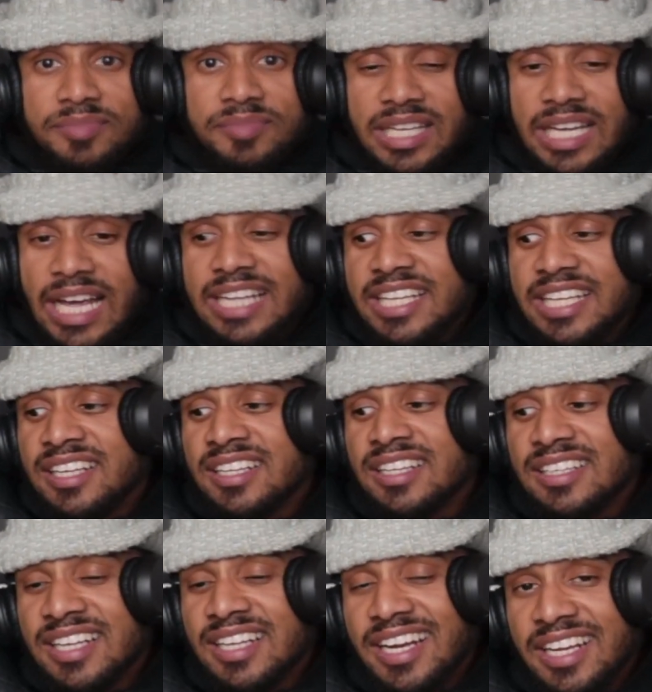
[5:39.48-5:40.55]
at the end
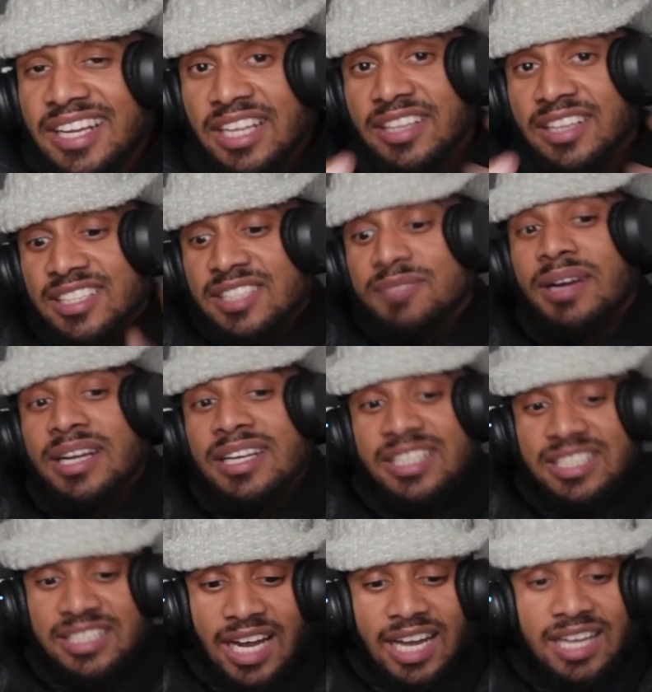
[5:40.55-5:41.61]
of the day, this man
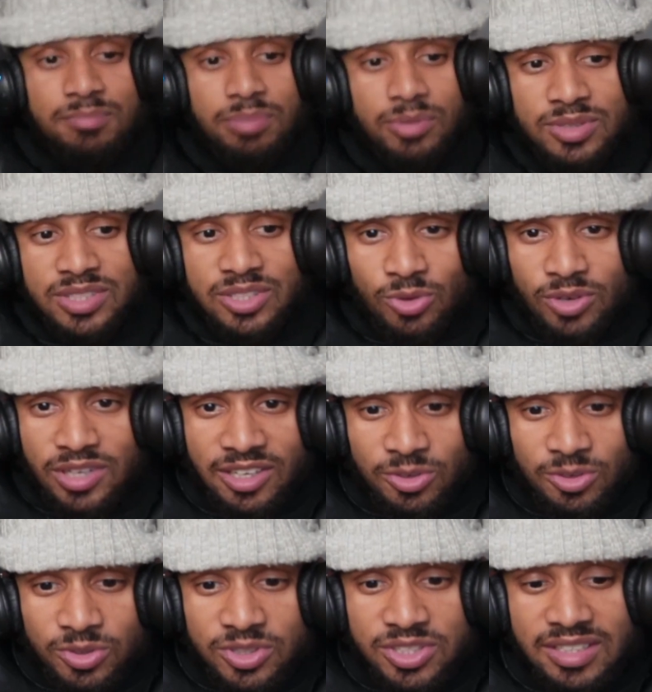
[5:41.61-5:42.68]
is right, bro. It's all
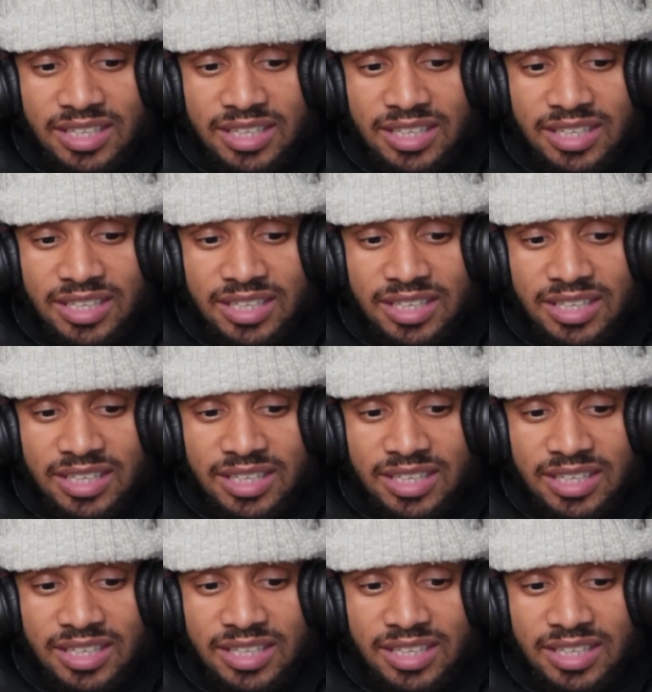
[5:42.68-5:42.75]
illusion.